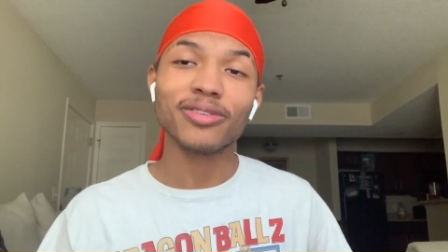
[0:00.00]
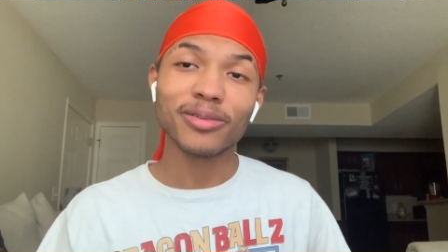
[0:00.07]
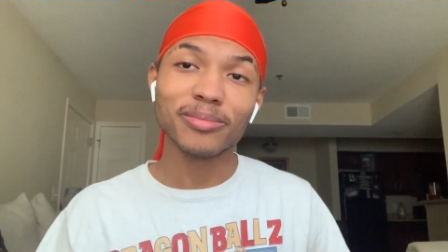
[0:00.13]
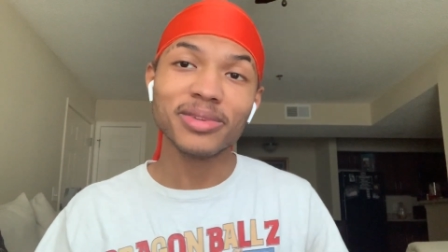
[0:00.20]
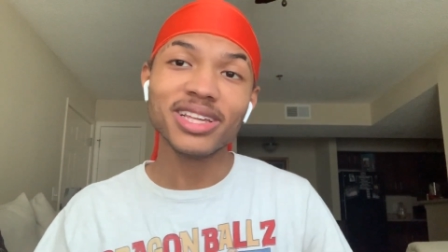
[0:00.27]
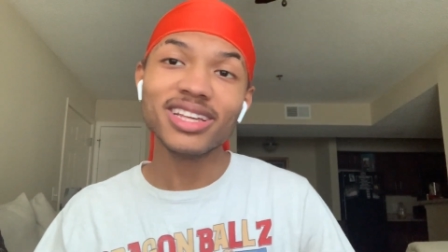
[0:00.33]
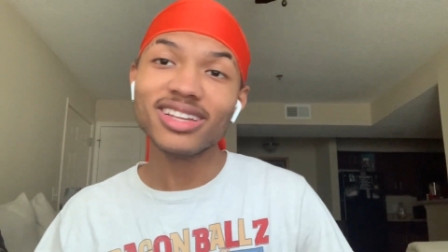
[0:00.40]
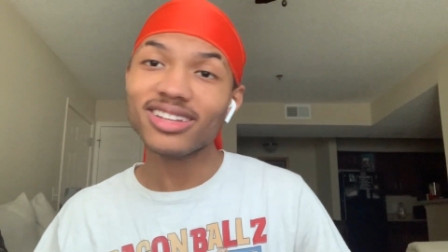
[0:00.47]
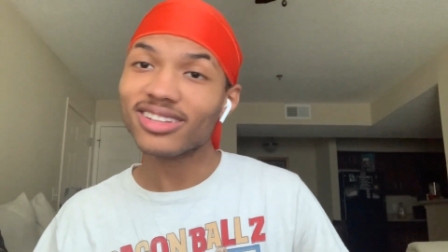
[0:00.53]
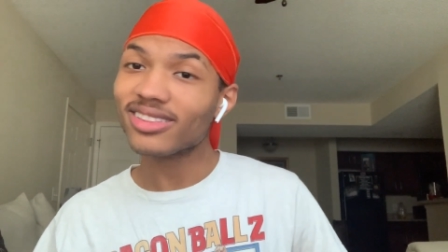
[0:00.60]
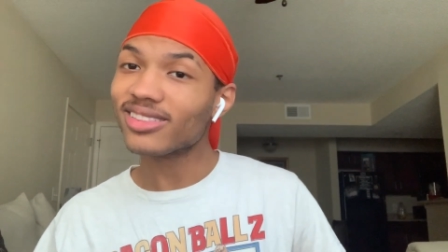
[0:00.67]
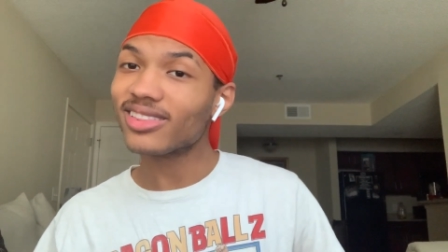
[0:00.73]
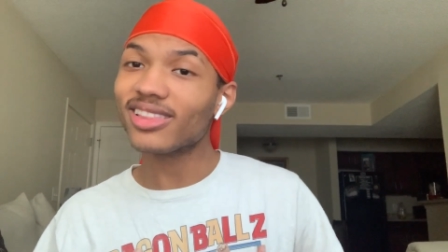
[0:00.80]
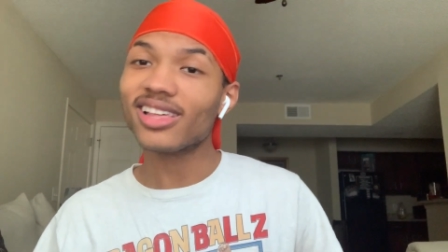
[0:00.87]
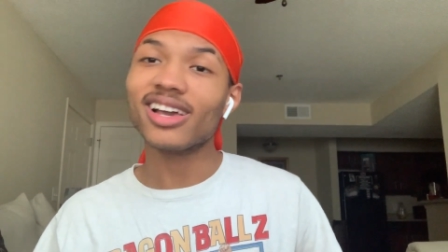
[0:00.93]
me,
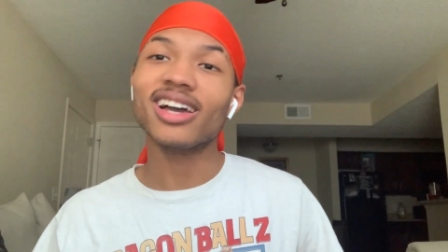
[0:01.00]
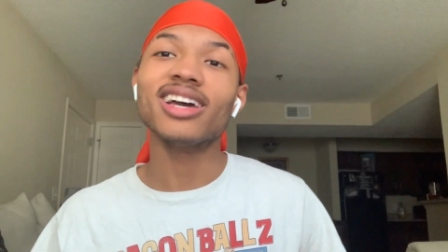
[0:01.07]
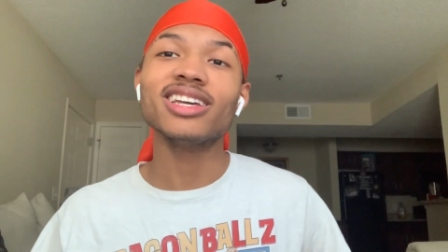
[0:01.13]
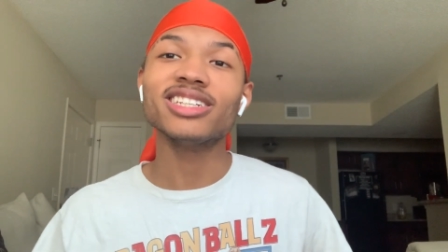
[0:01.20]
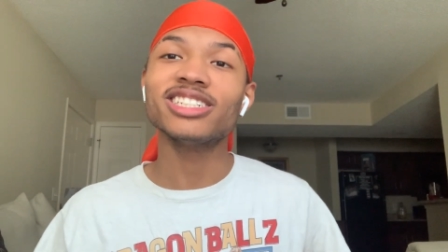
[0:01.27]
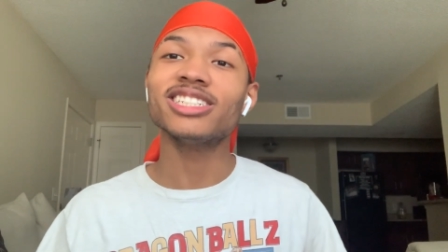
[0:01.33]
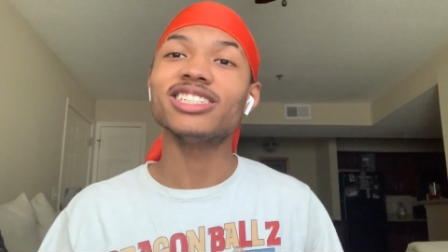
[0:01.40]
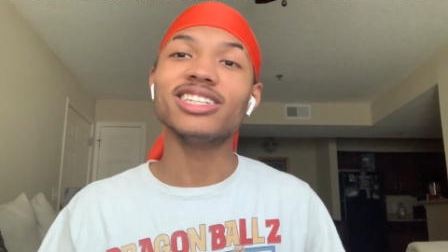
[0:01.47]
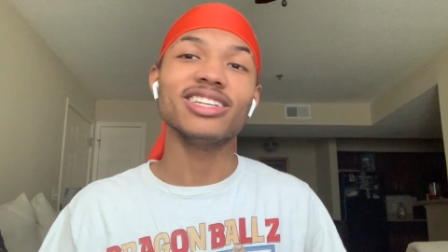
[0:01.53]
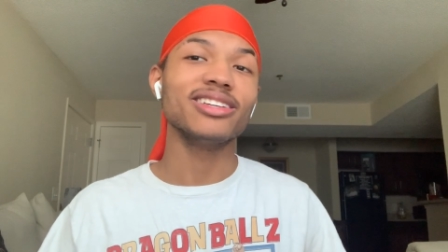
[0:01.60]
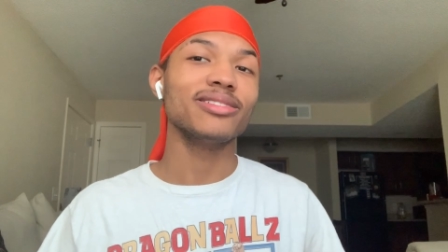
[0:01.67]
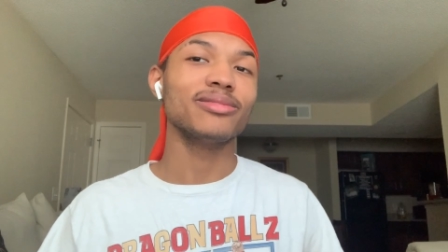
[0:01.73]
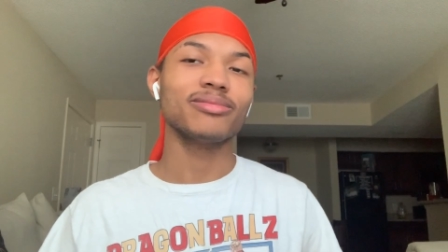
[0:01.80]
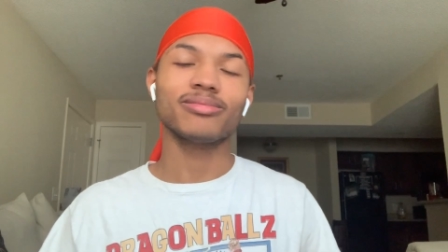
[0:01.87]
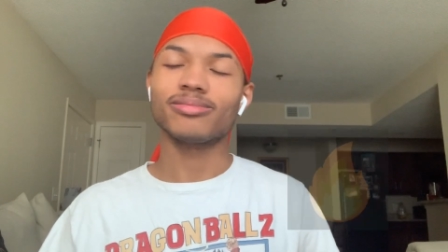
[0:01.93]
that shit
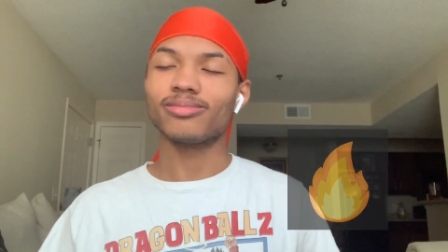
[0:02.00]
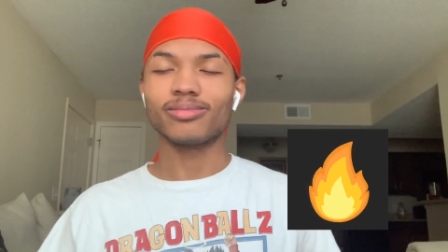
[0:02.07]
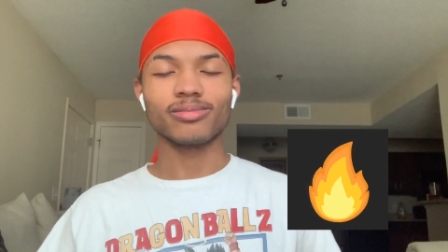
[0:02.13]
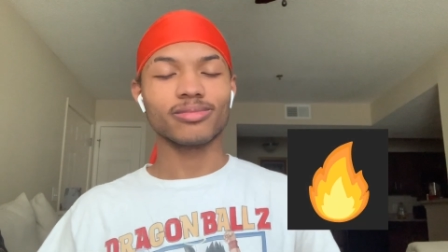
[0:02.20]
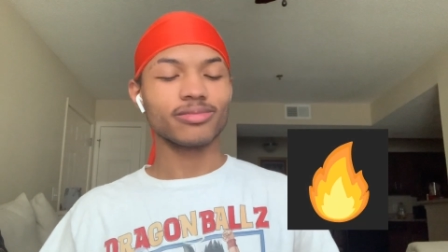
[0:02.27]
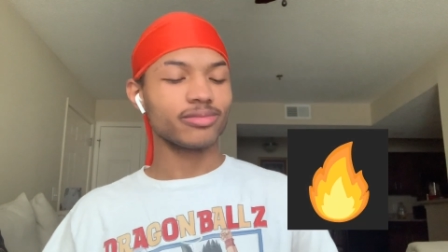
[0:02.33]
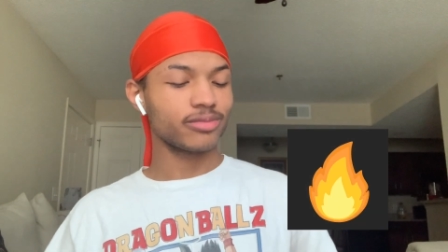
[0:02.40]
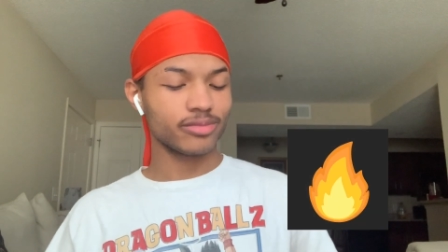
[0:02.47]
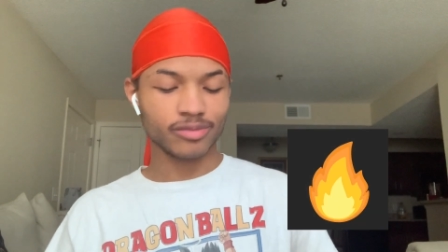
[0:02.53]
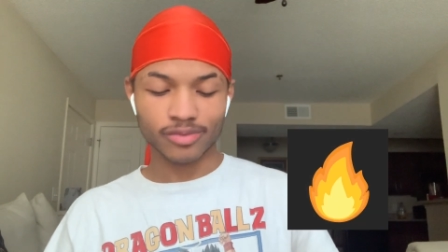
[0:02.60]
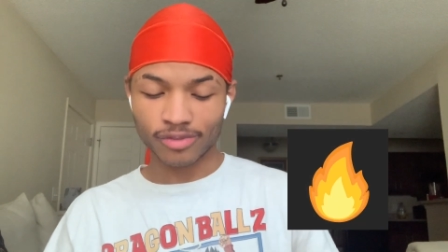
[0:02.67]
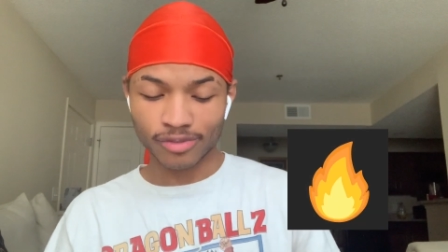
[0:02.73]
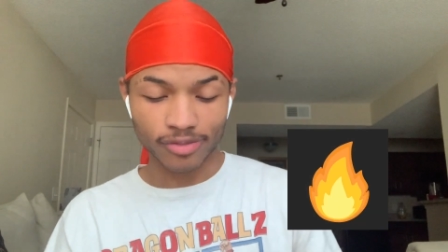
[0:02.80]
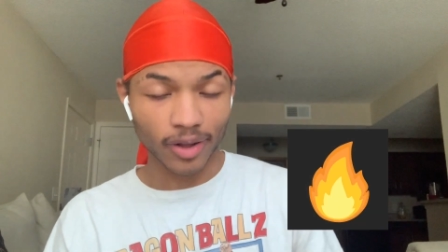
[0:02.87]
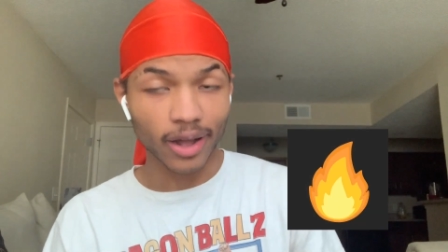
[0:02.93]

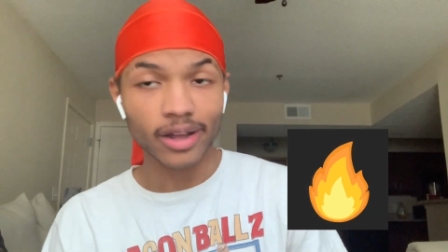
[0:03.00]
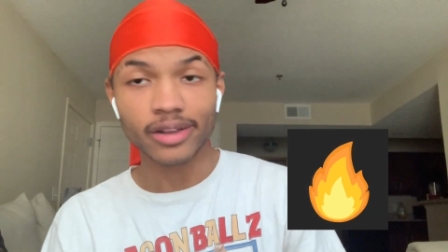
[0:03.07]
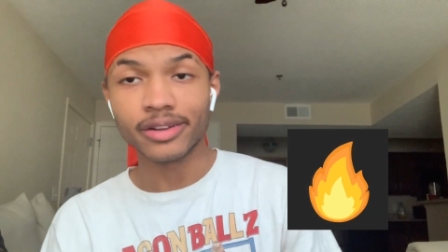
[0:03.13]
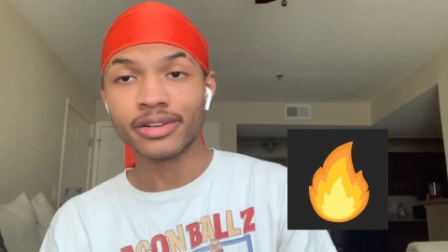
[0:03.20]
fire.